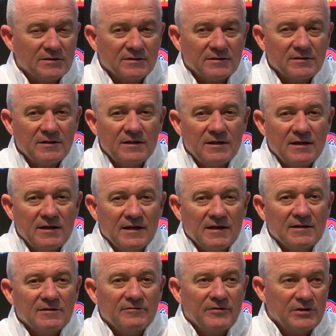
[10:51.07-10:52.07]
And
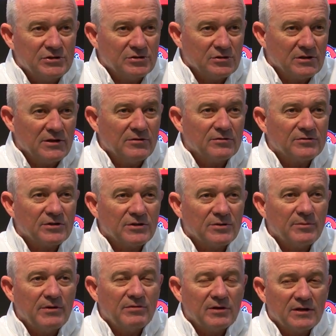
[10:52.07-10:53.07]
individually, there's going
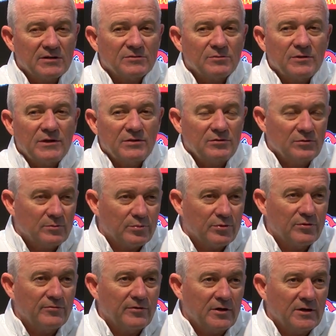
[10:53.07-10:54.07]
to be things we need to
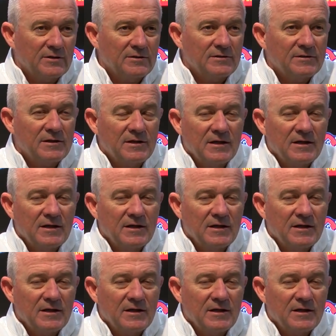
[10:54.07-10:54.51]
improve on.